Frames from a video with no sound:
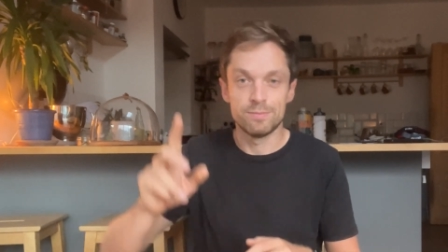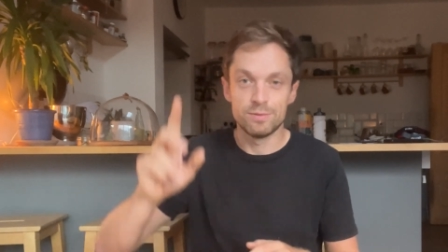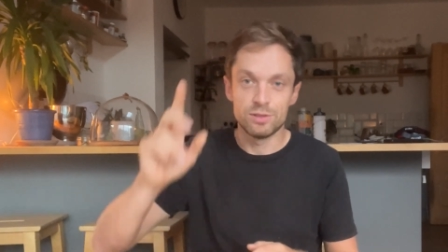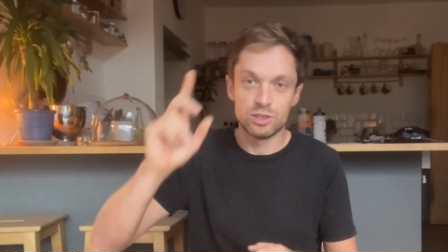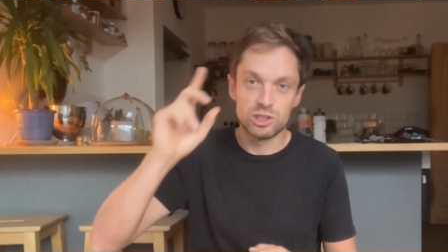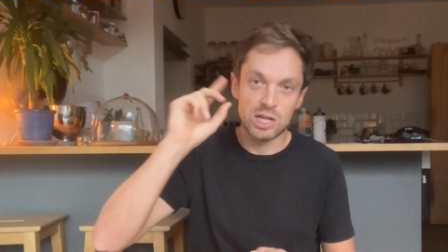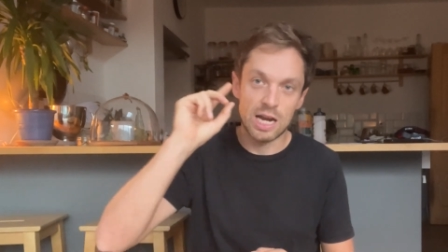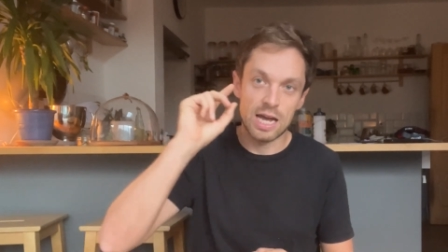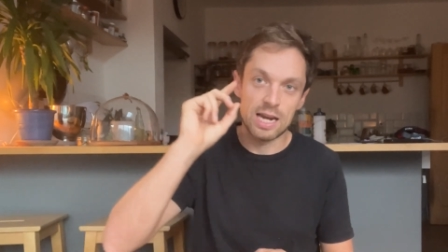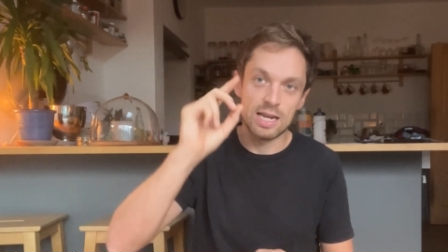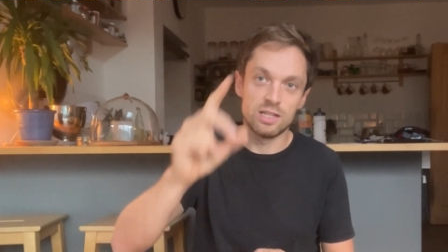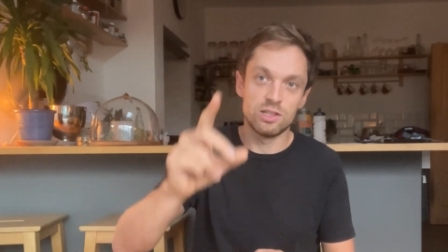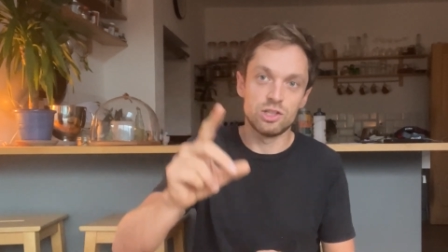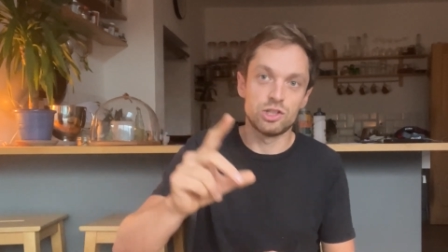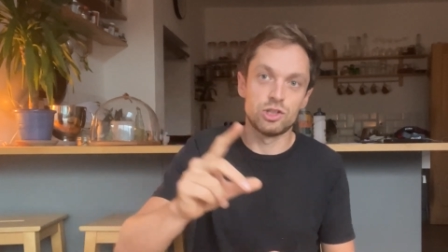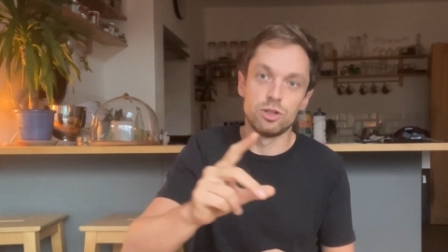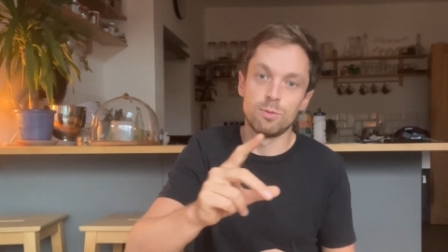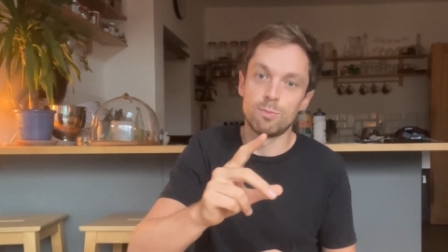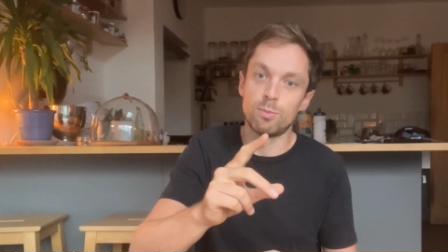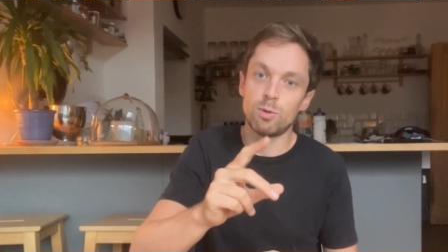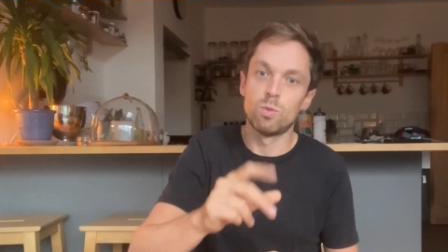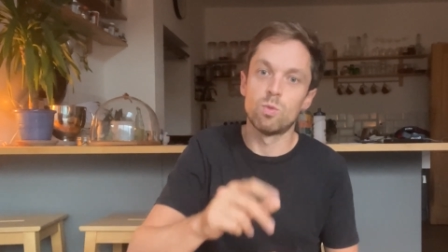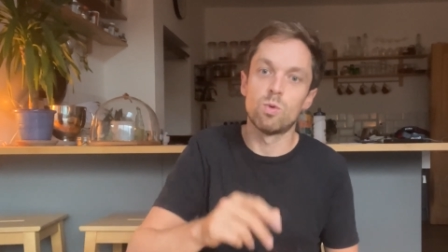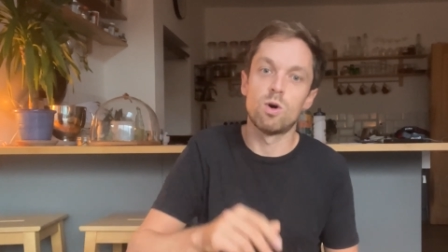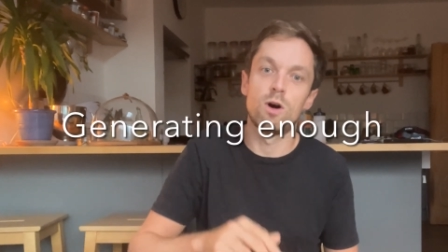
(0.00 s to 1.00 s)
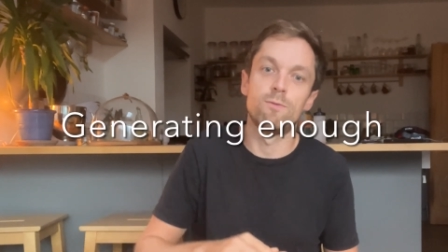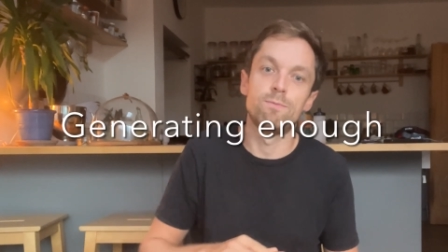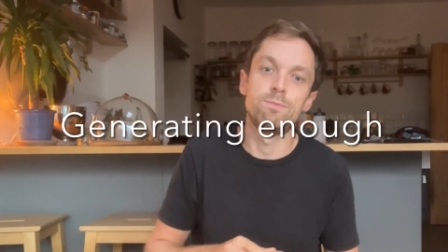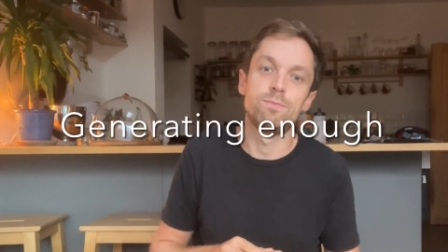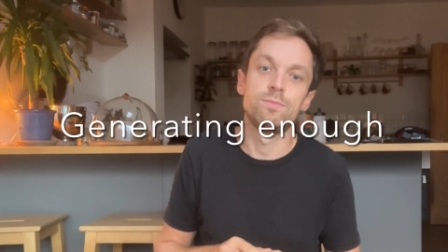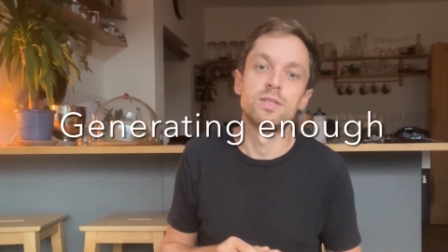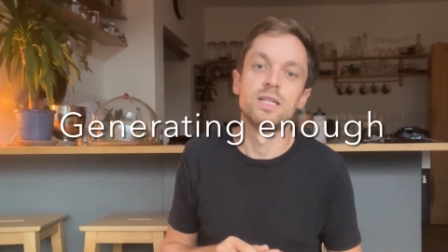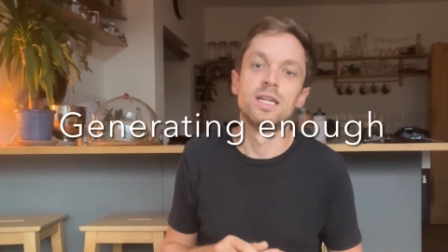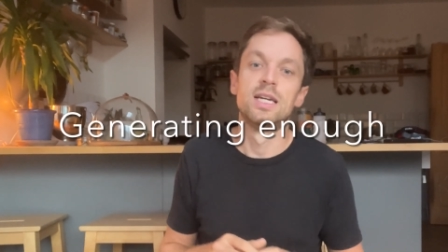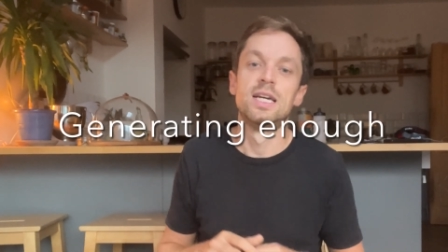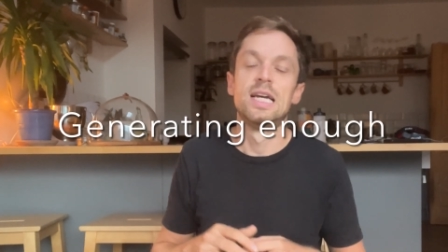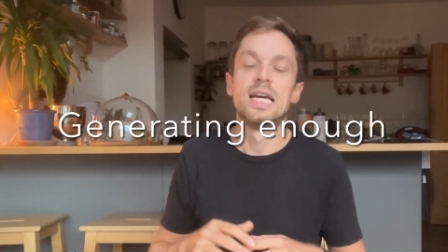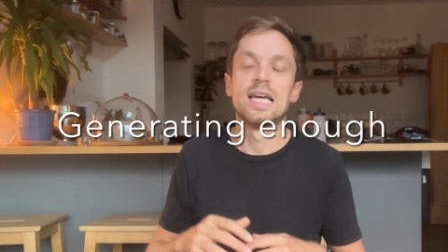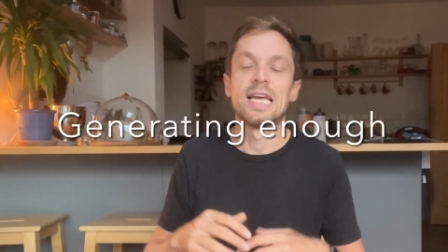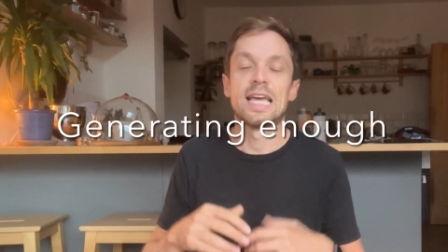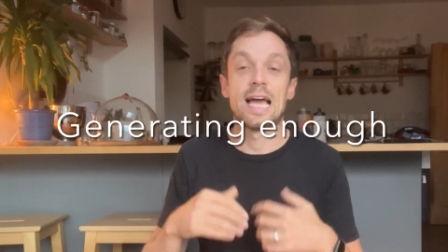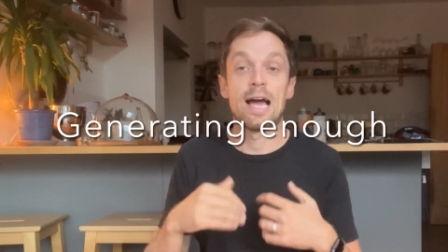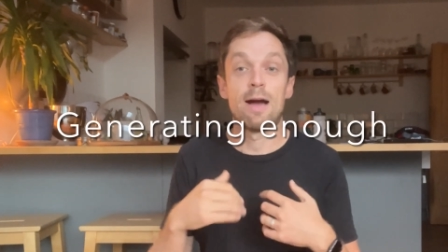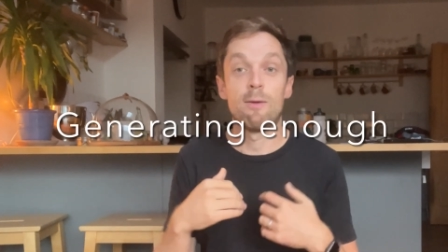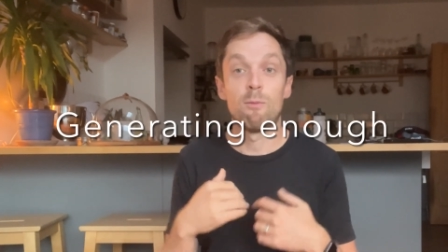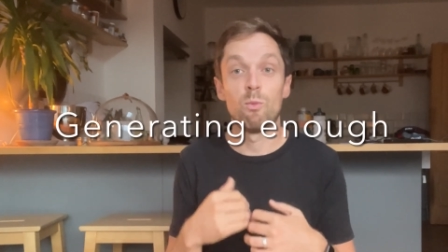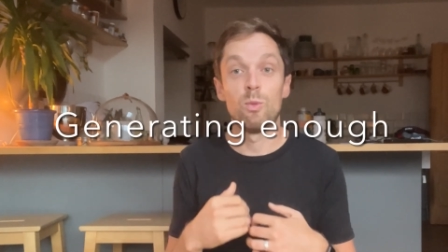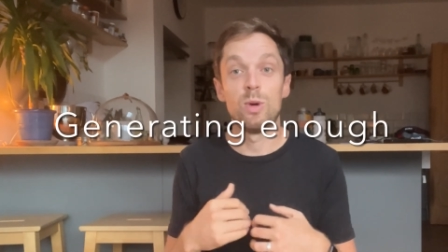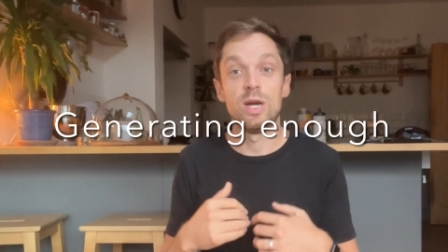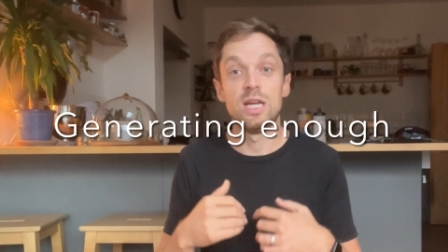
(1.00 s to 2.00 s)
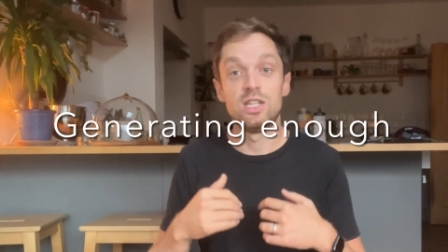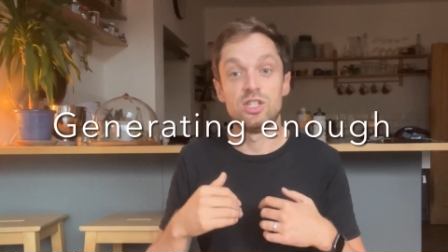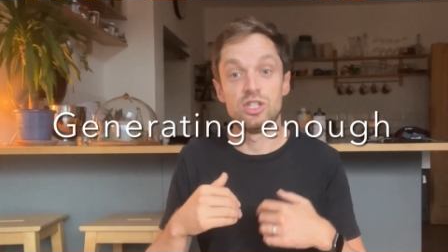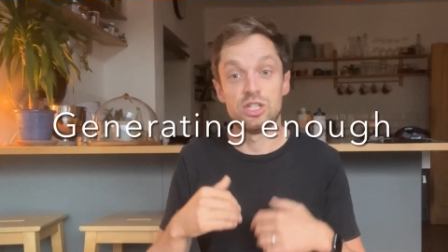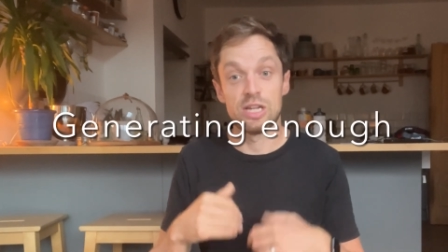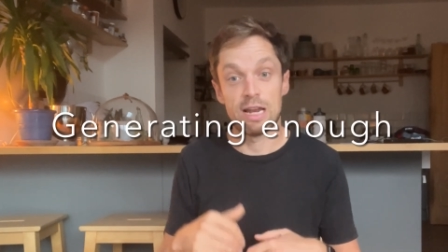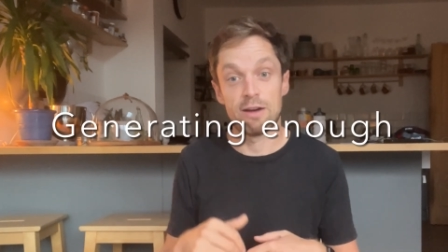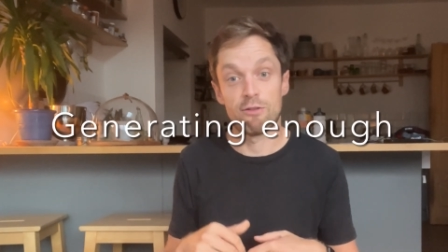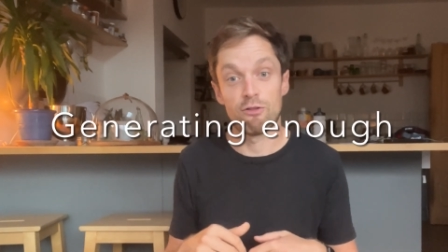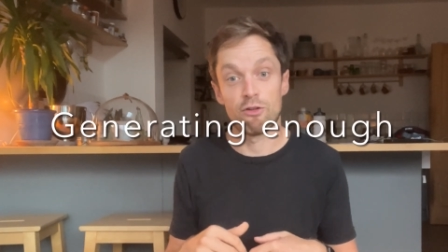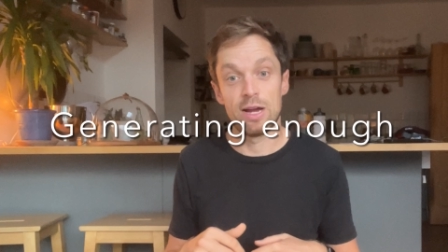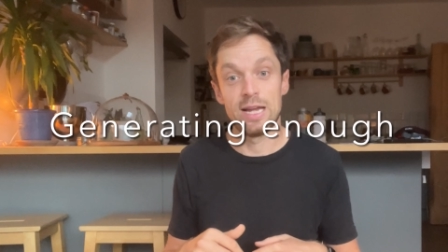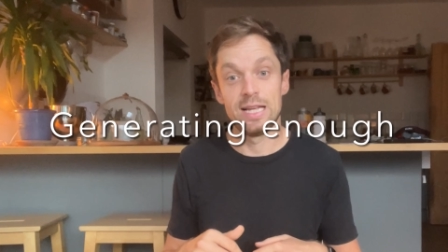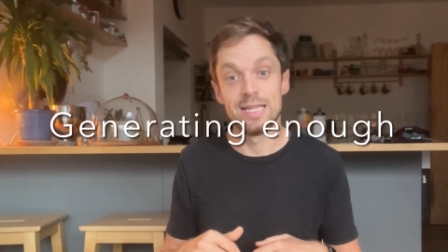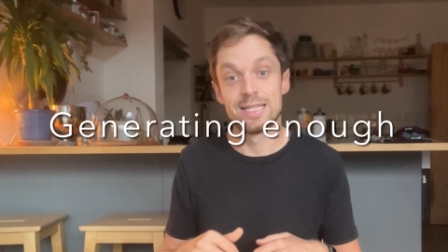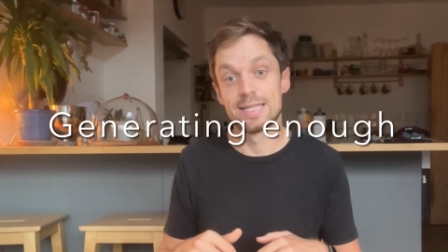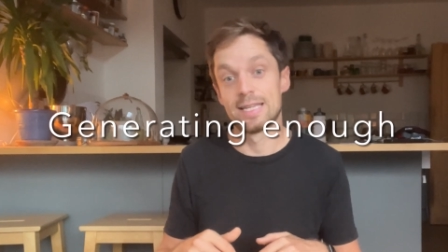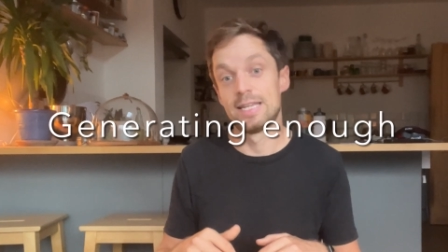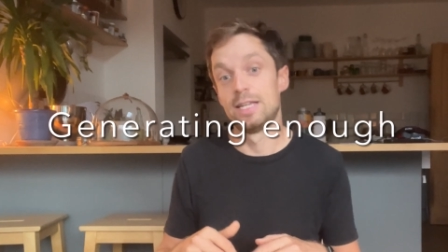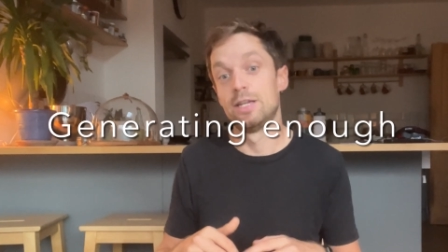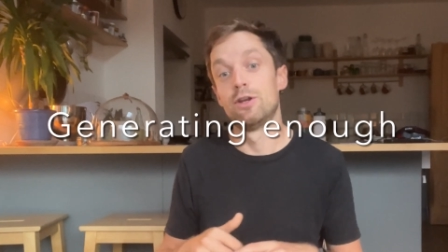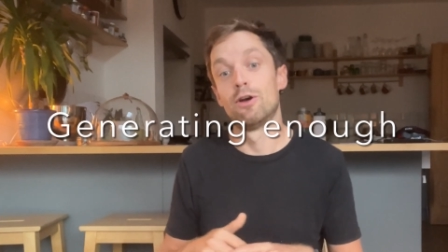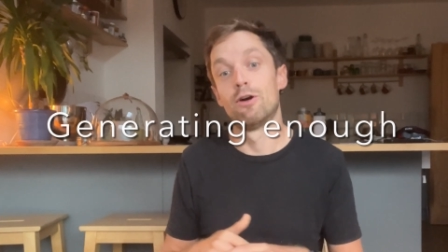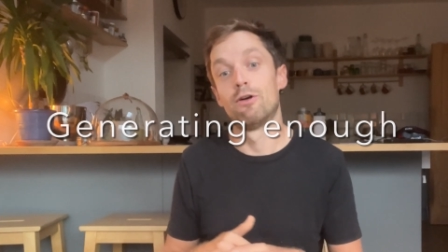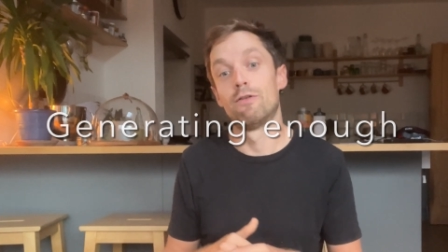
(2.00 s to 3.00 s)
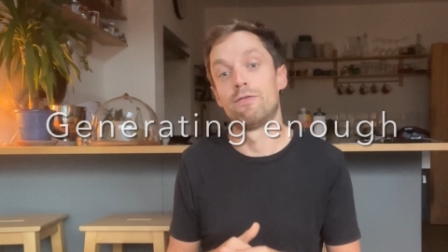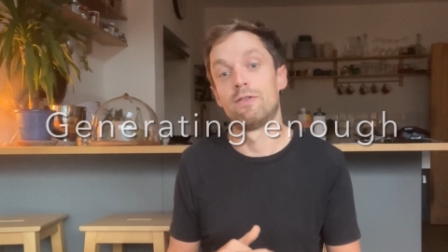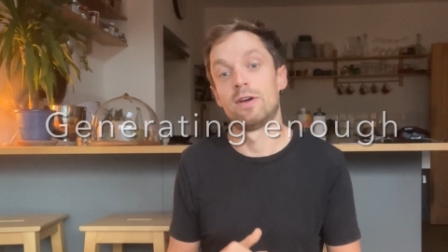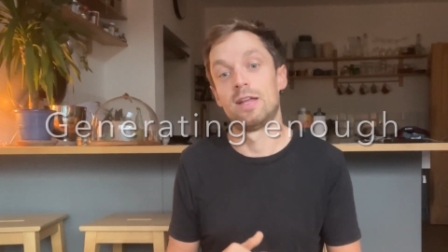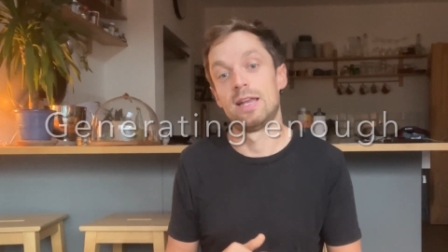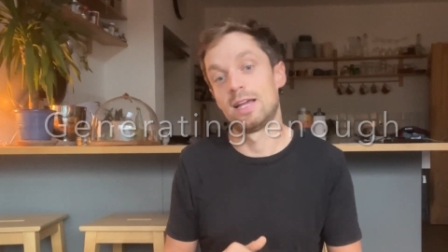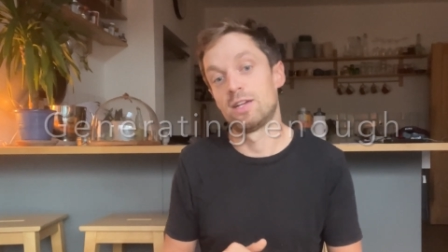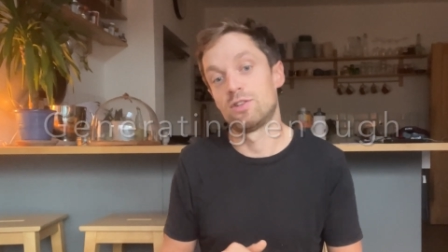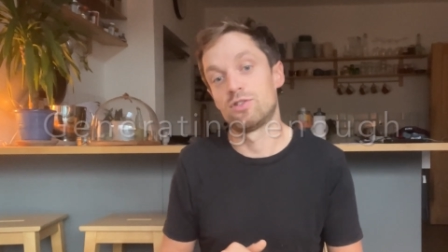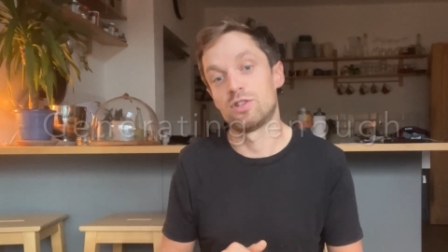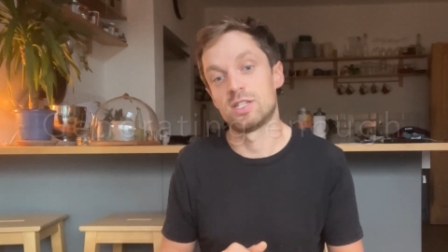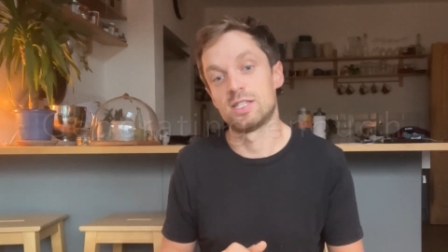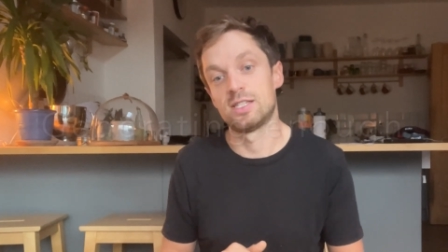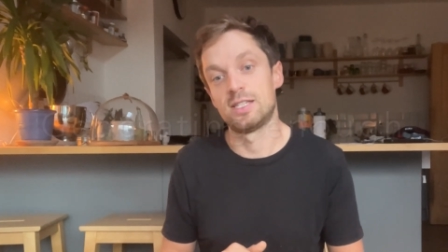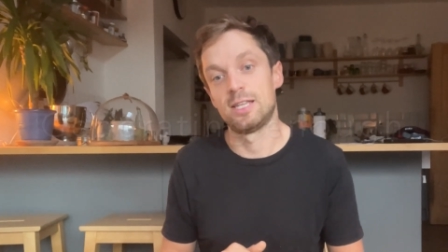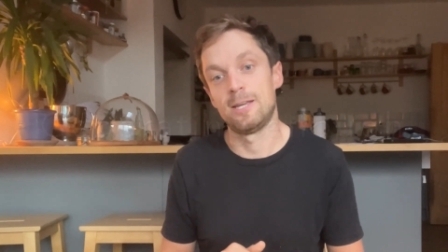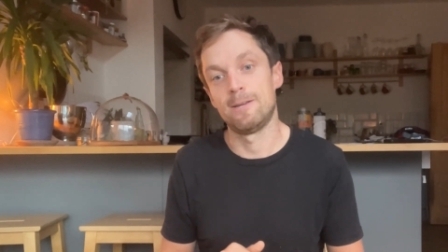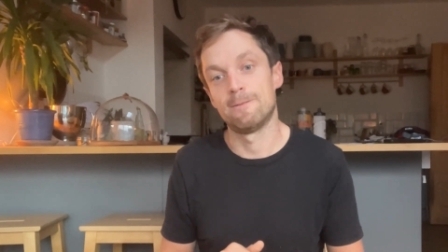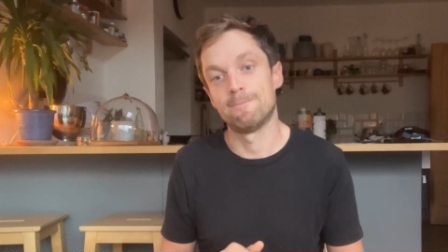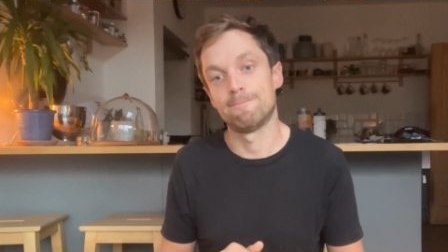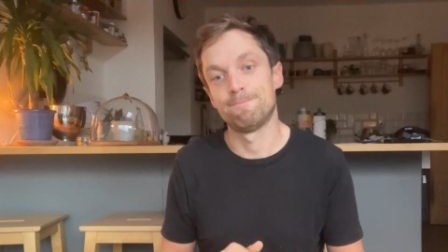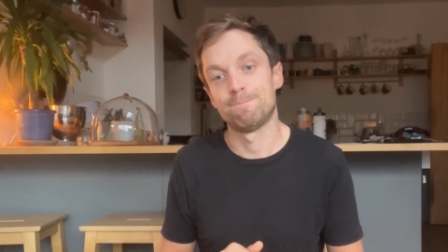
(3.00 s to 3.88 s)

Challenge number one, can we generate enough electricity?